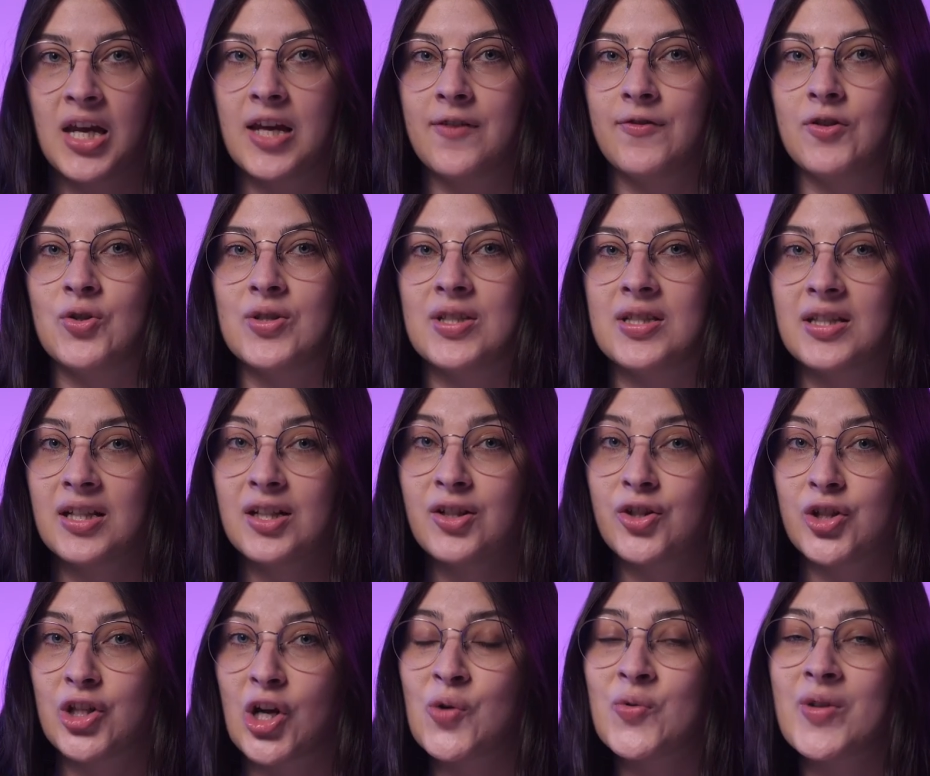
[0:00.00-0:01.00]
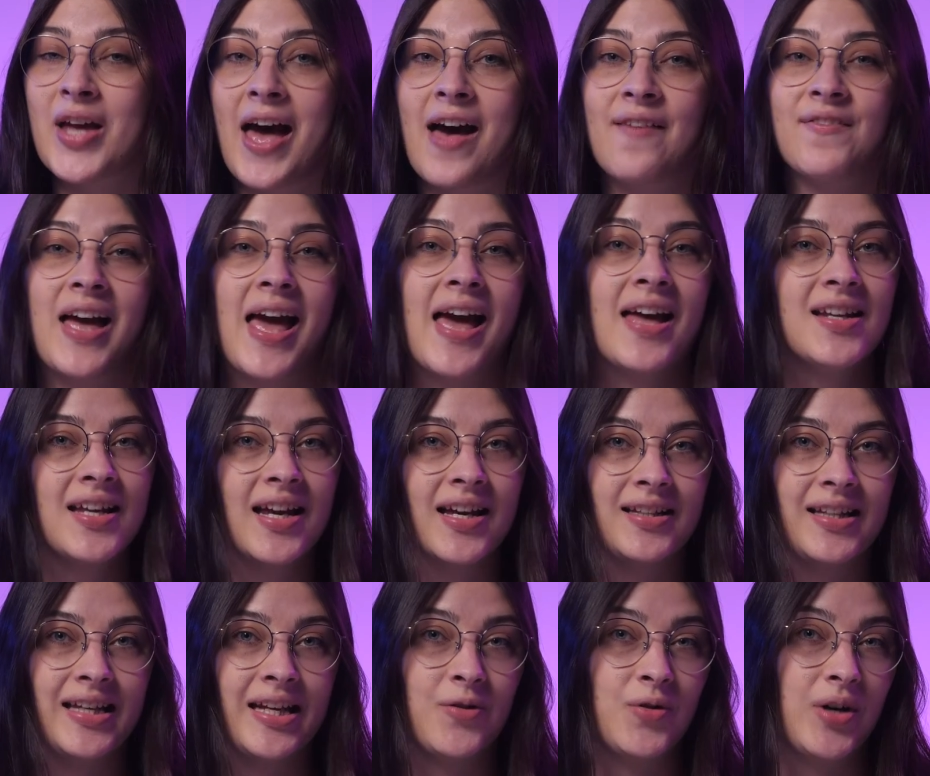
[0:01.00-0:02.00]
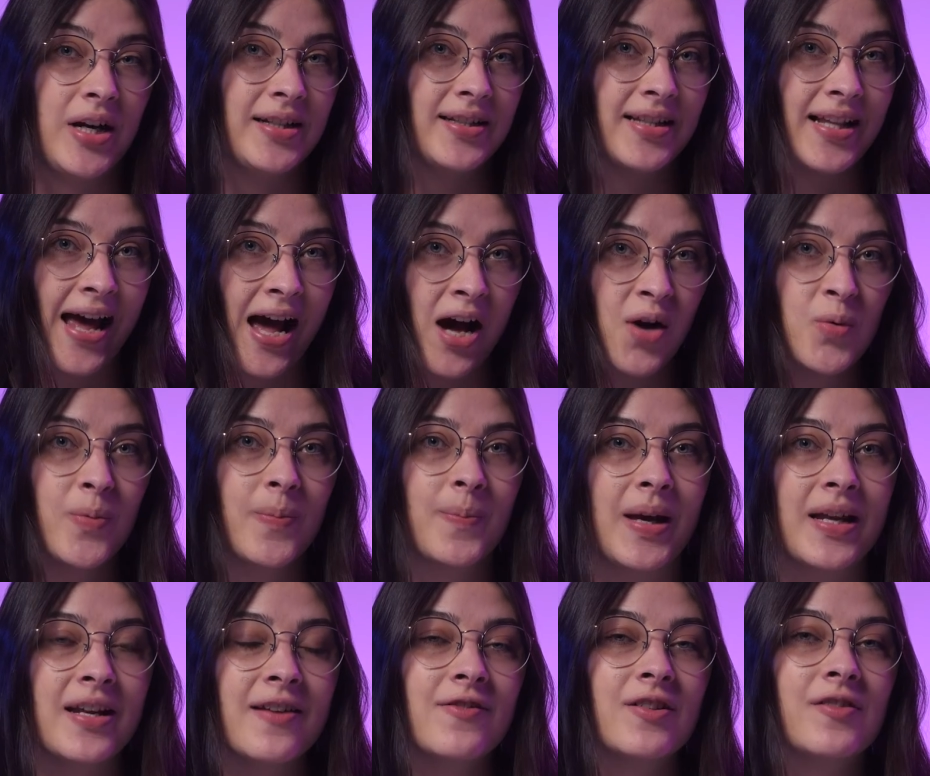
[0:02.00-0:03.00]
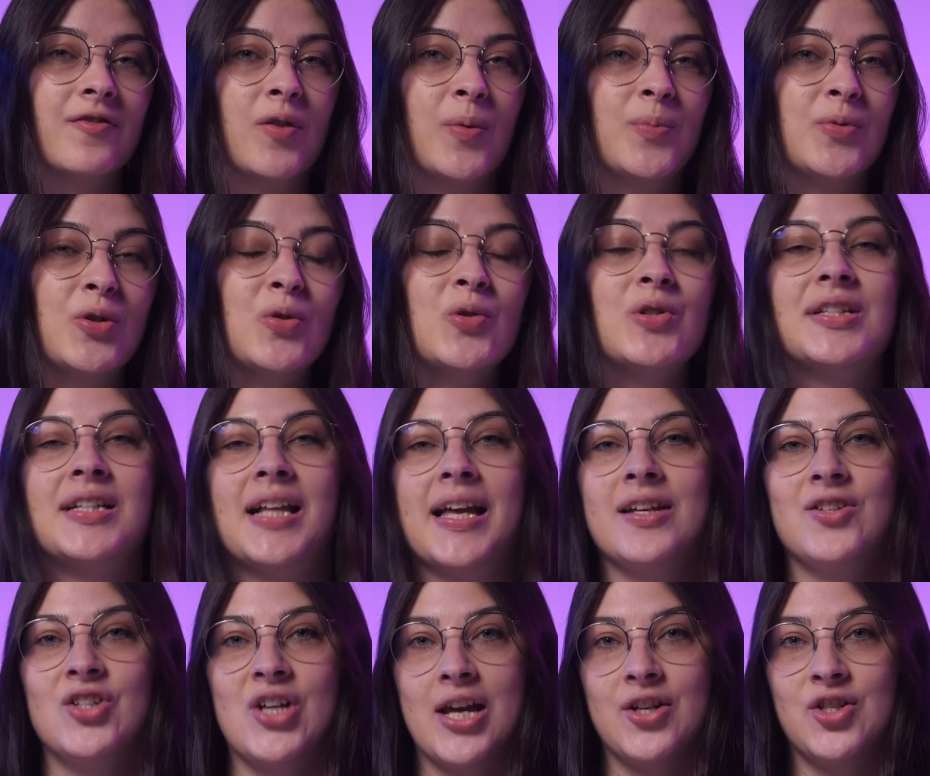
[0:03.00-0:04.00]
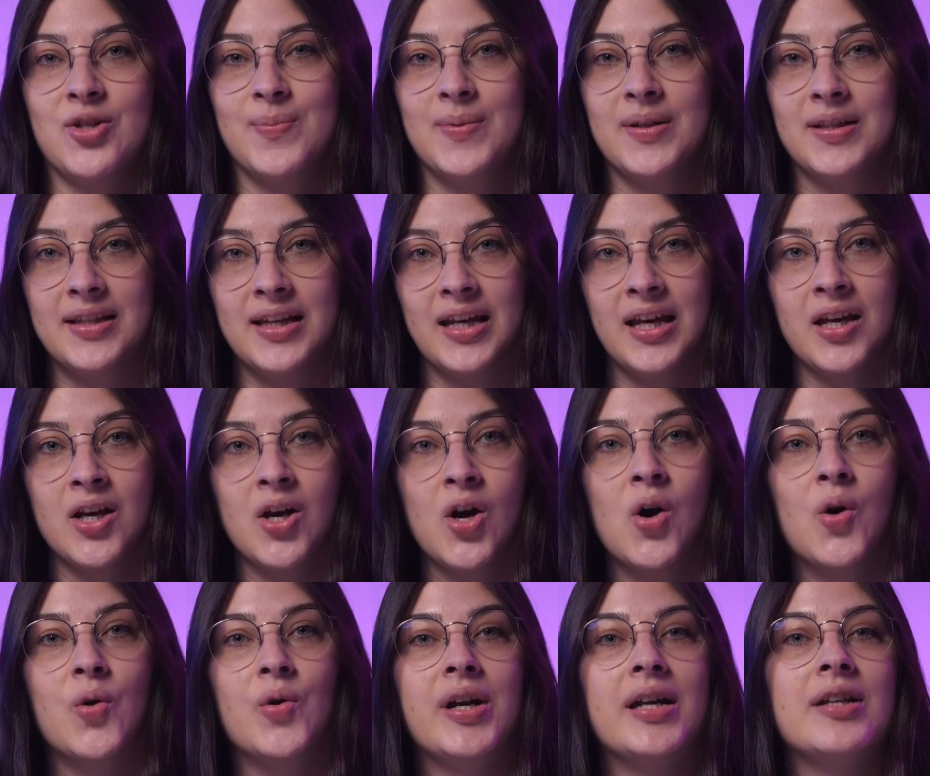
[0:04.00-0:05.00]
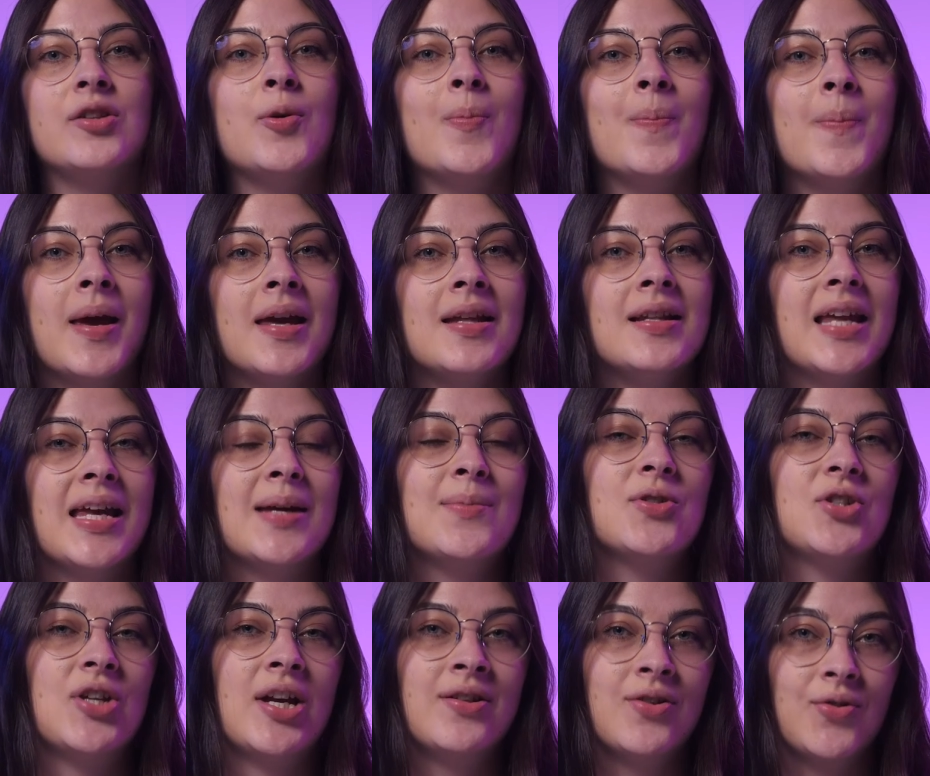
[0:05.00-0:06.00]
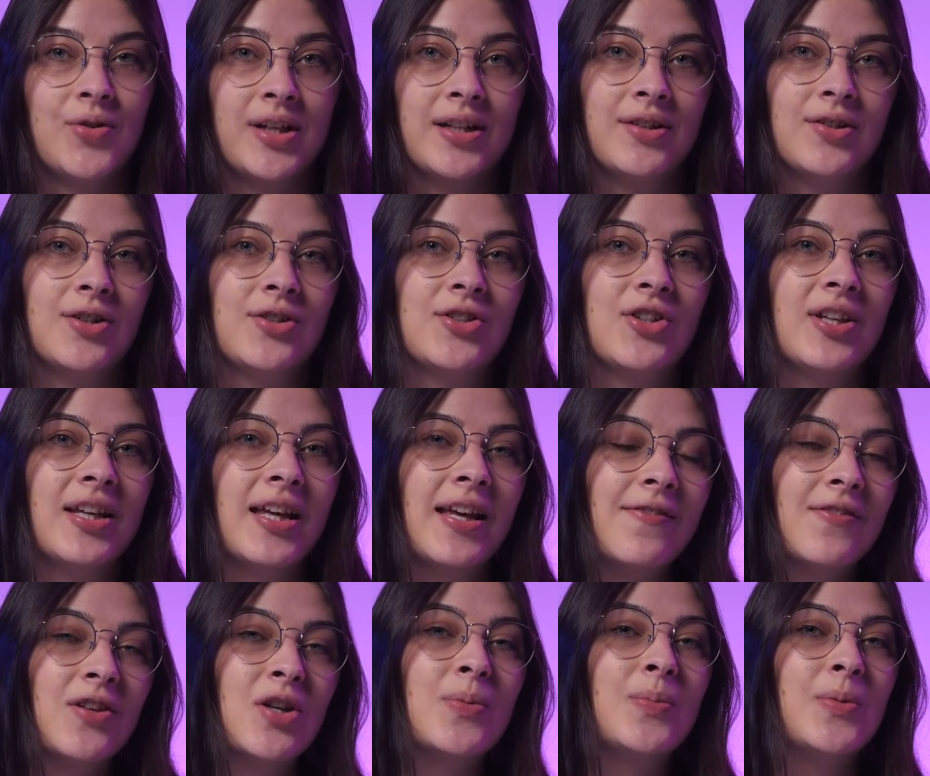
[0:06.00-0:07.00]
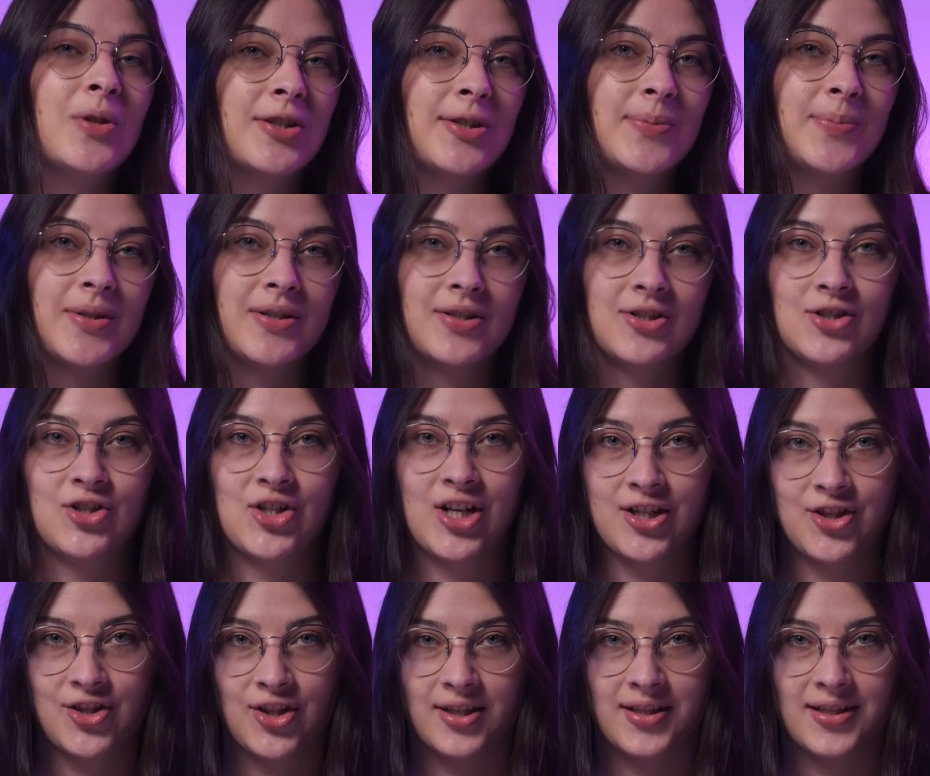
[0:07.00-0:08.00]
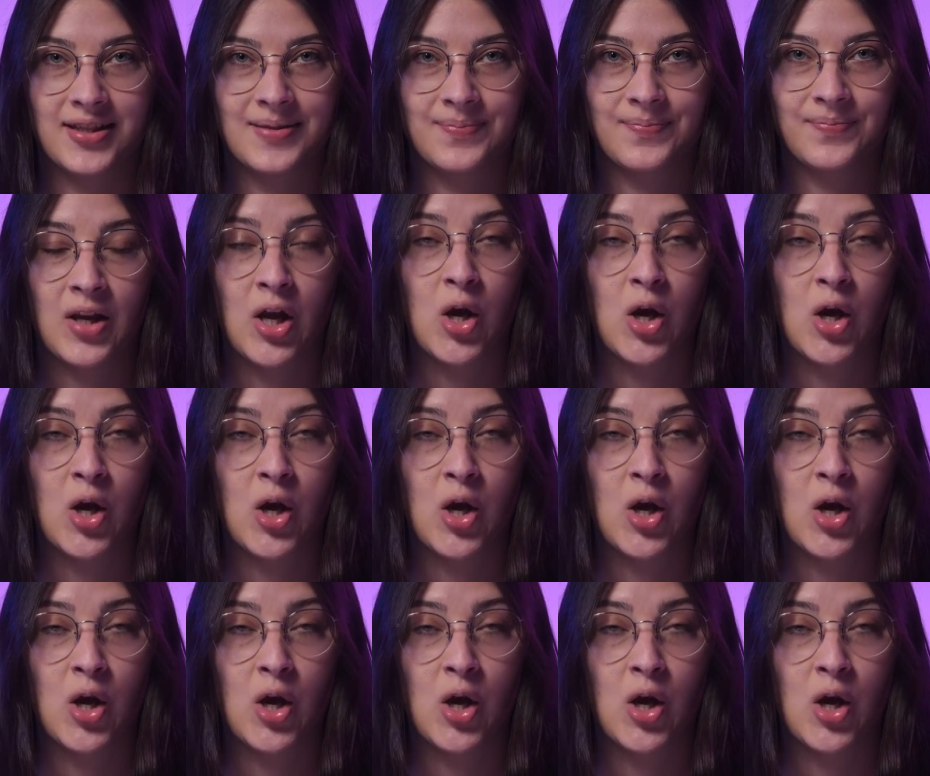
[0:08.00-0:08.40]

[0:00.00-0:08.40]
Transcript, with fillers: If you still don't have any idea right now, benefit from tools like ChatGPT or a domain name generator to give you multiple suggestions.